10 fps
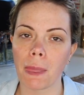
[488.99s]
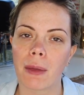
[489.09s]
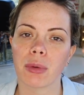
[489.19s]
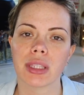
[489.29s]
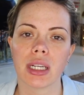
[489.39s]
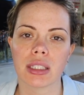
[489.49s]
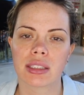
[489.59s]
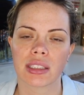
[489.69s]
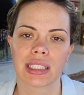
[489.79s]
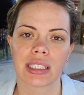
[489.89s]
And what that
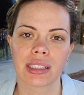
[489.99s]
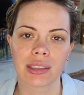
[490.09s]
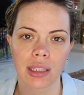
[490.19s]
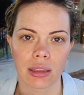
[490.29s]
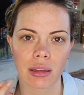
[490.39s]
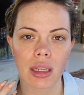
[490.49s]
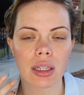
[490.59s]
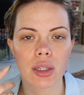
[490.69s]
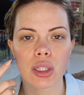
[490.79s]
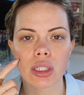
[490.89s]
is, that's a skin
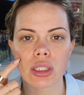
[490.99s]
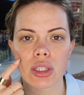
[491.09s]
lightener.